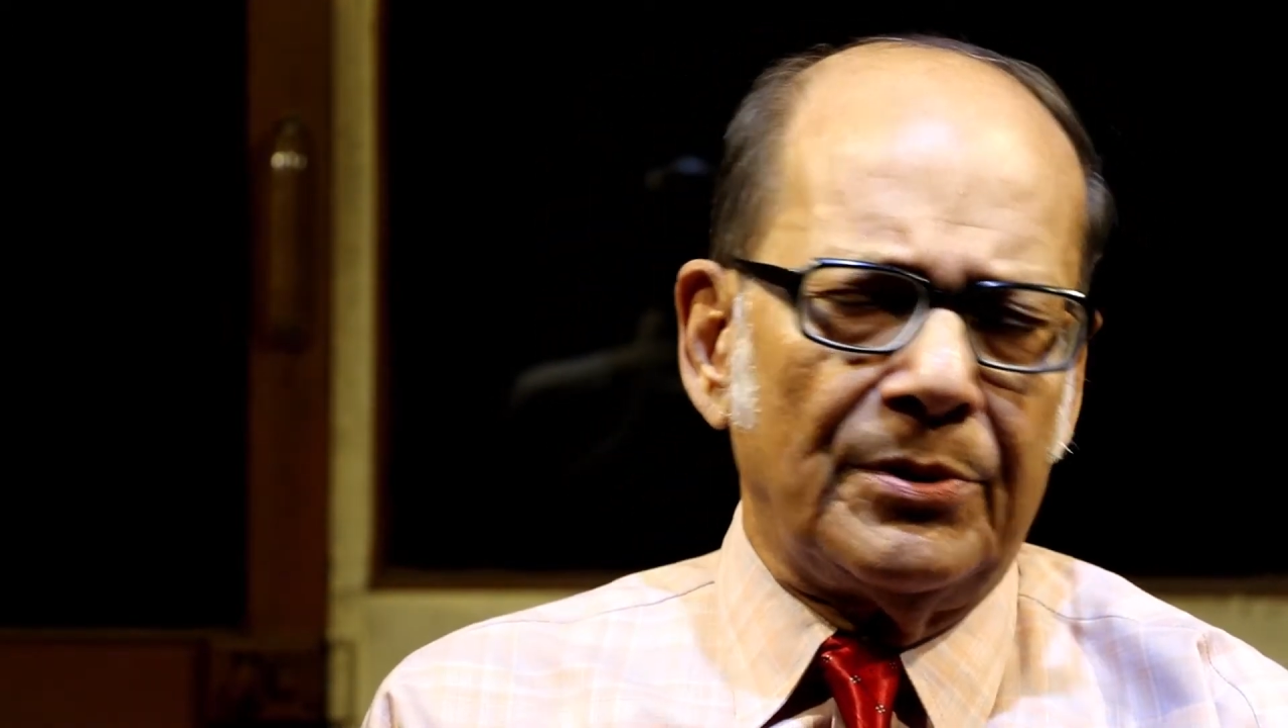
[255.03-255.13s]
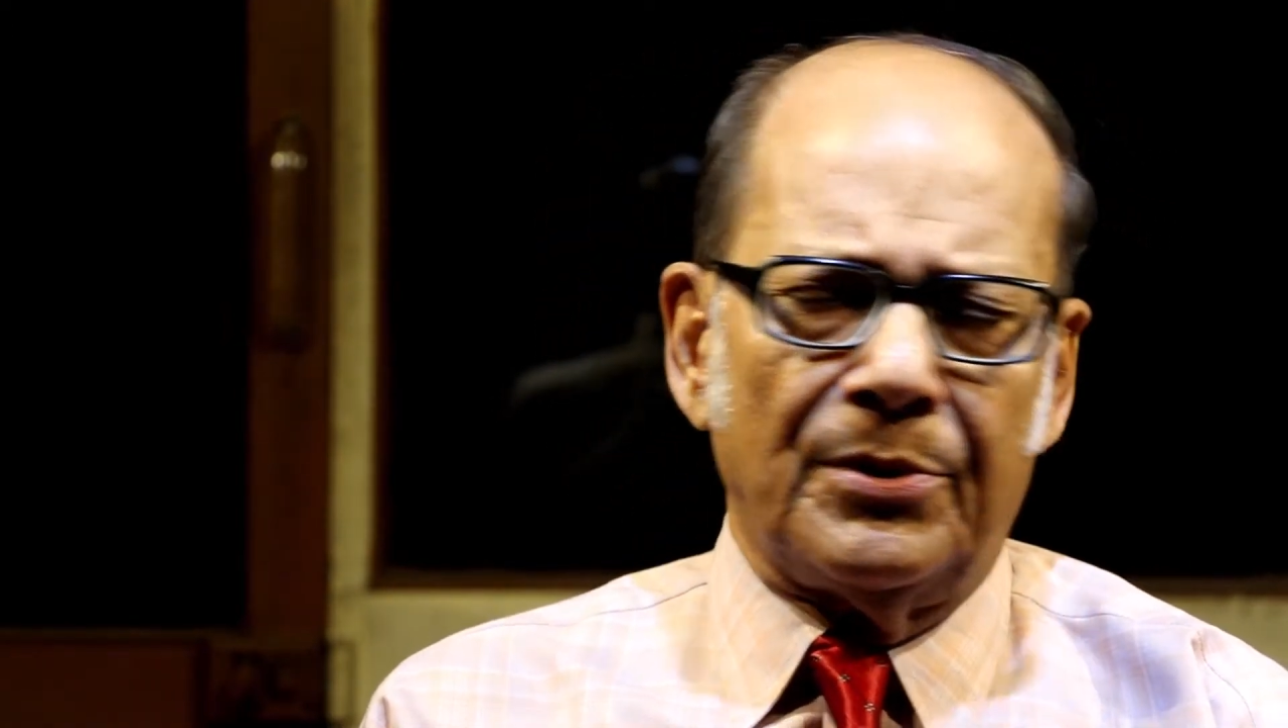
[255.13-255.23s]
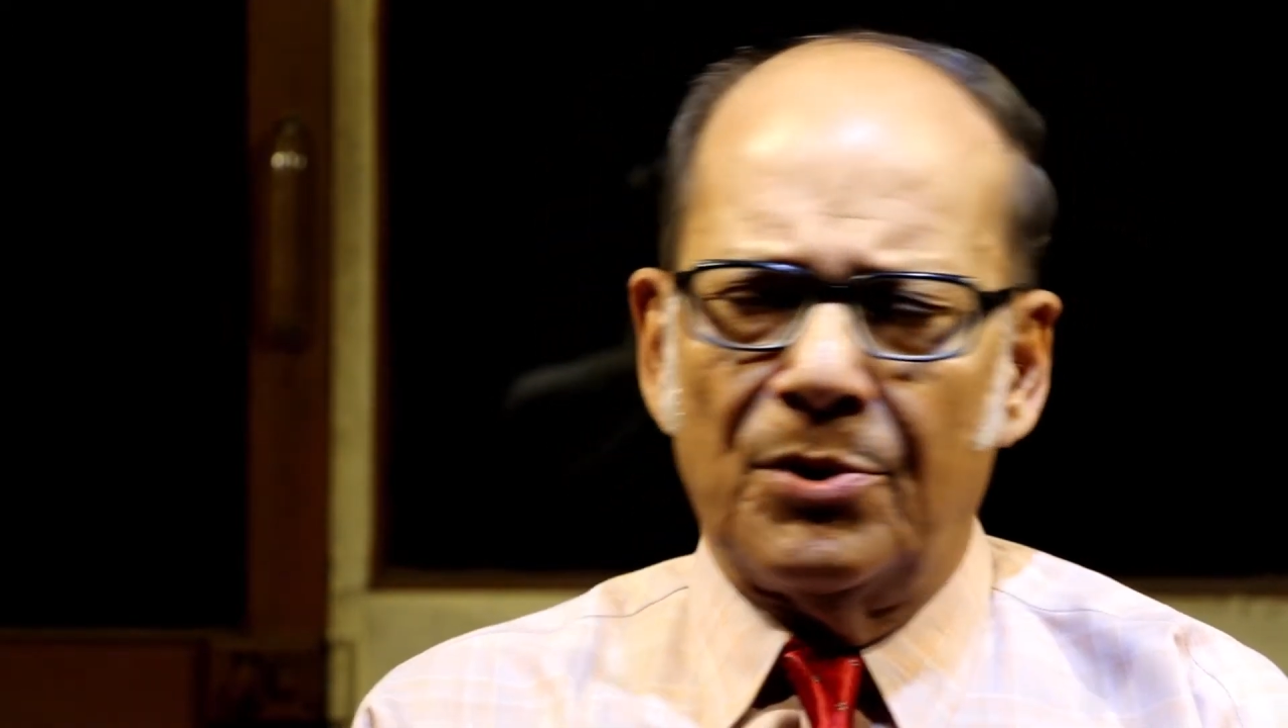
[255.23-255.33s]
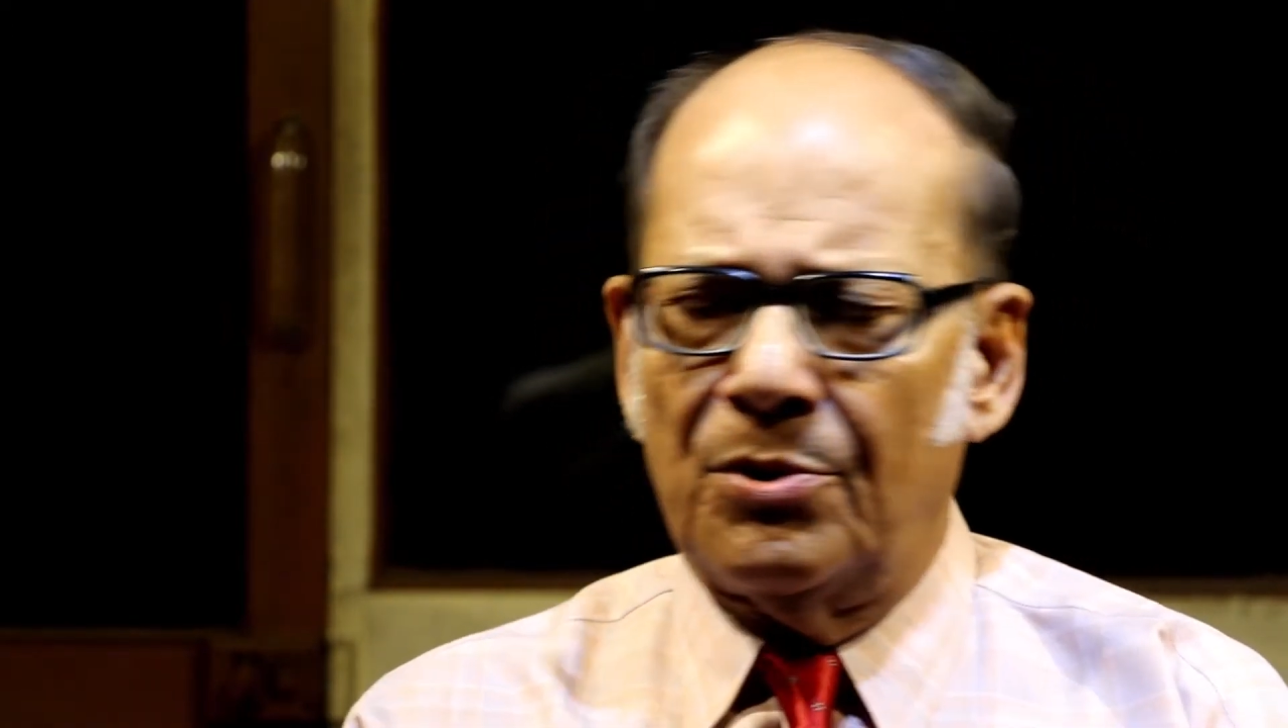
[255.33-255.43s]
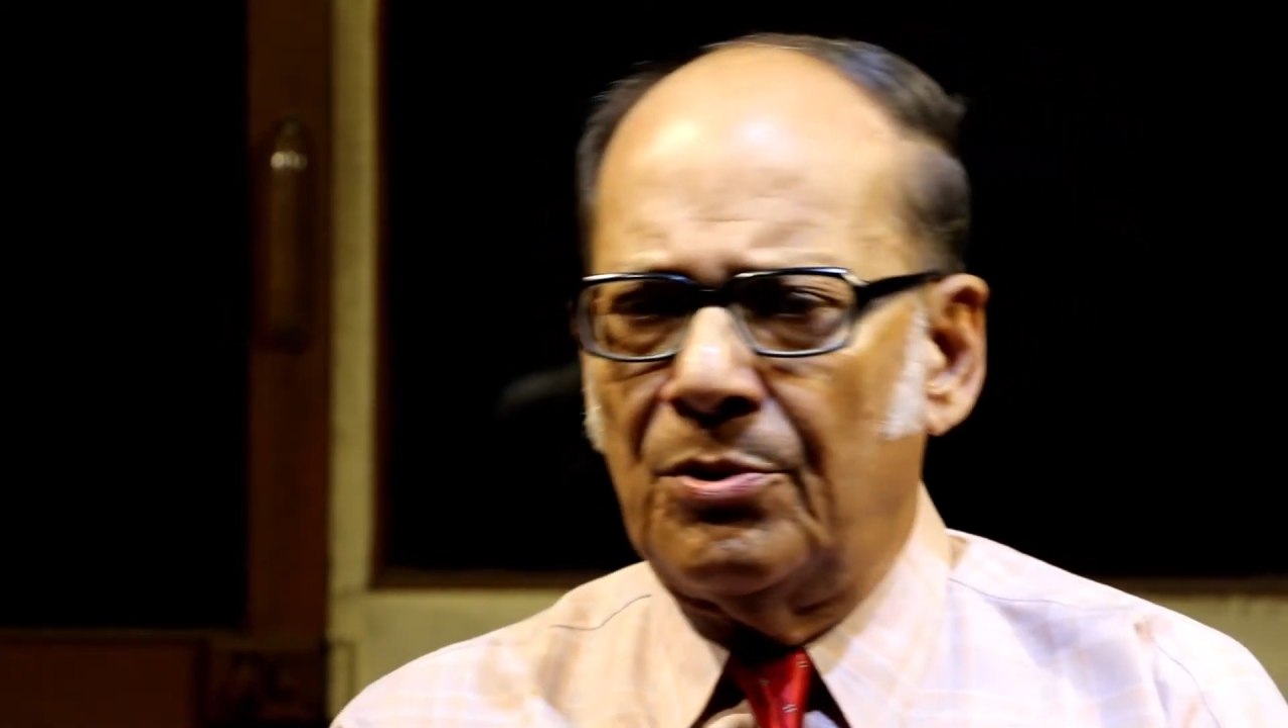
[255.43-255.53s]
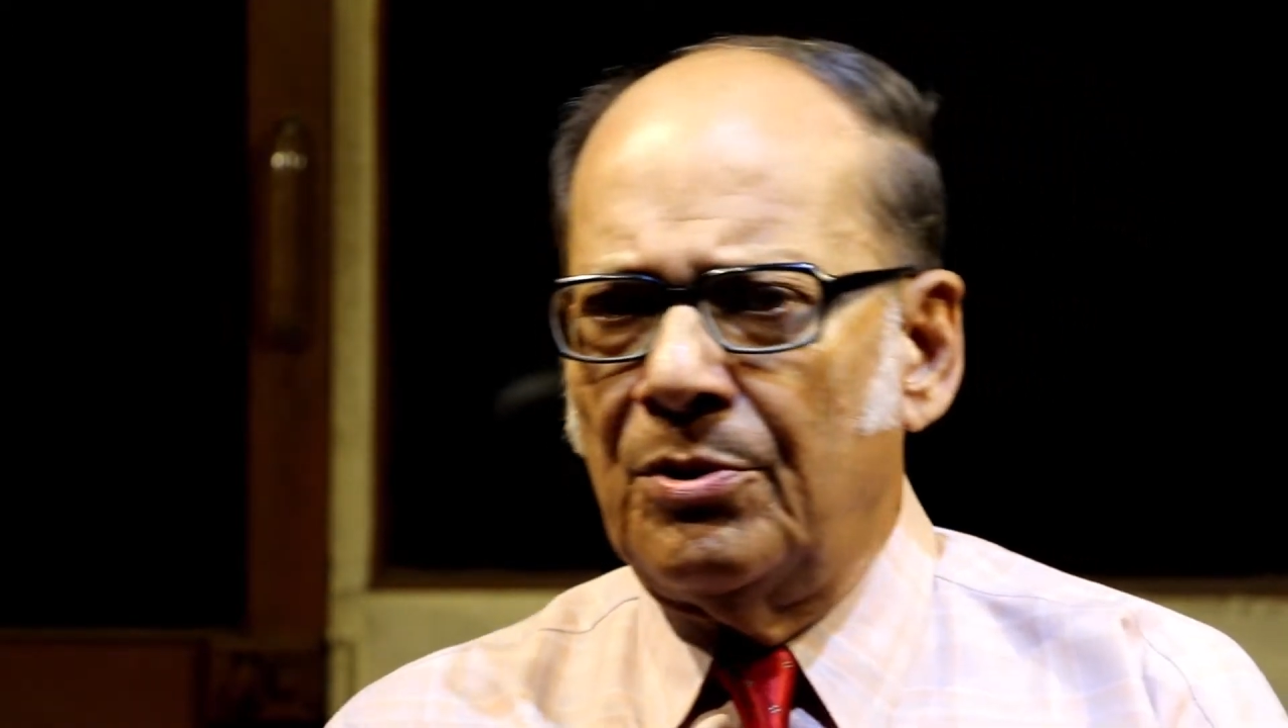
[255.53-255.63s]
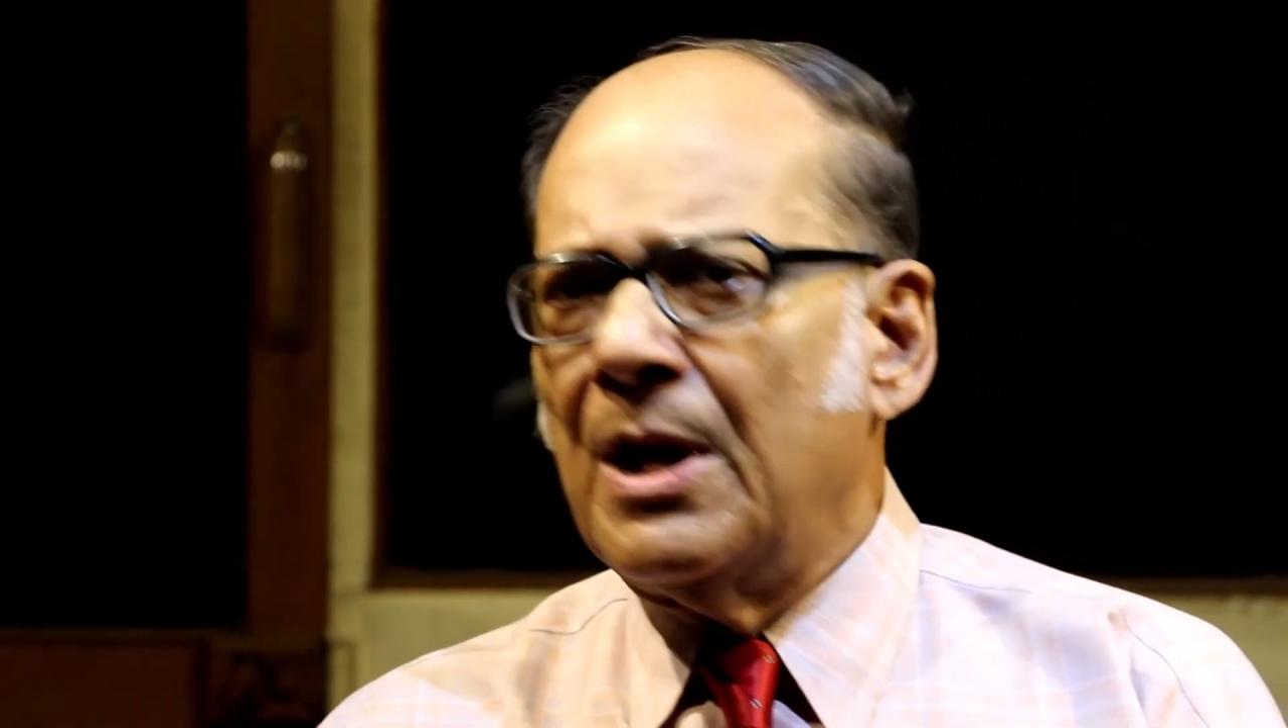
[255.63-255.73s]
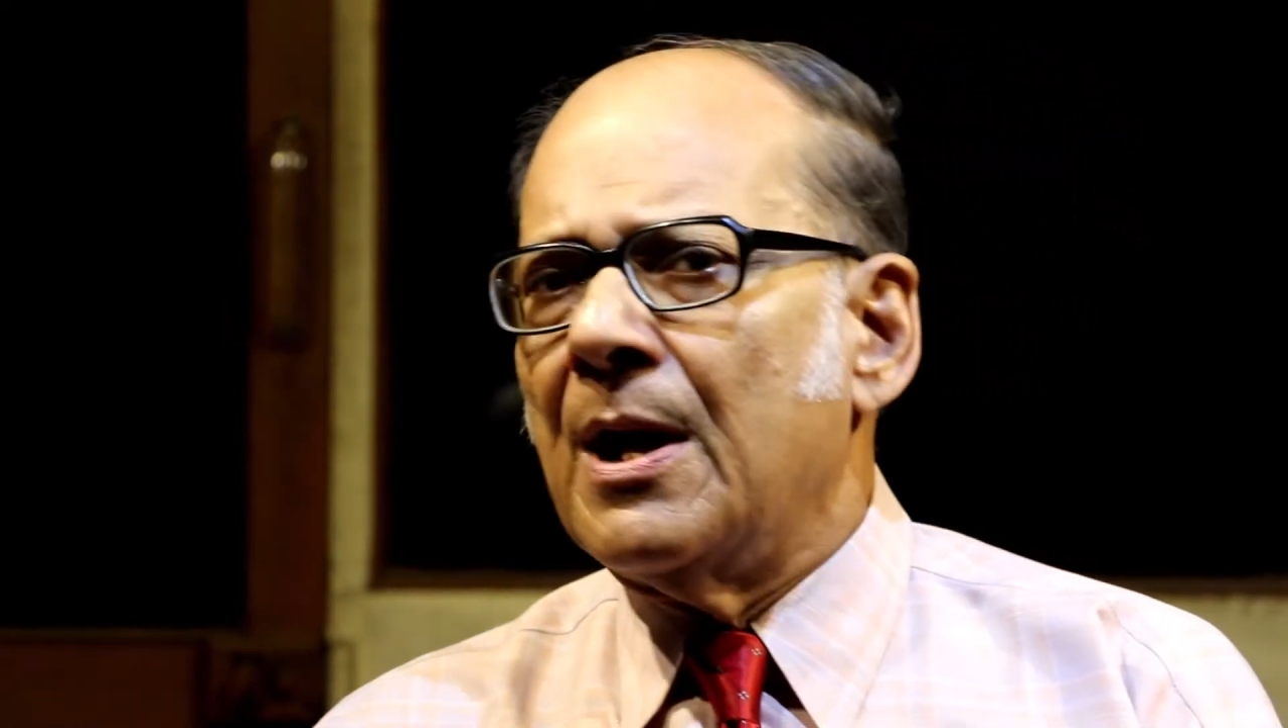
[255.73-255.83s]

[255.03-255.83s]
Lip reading: No.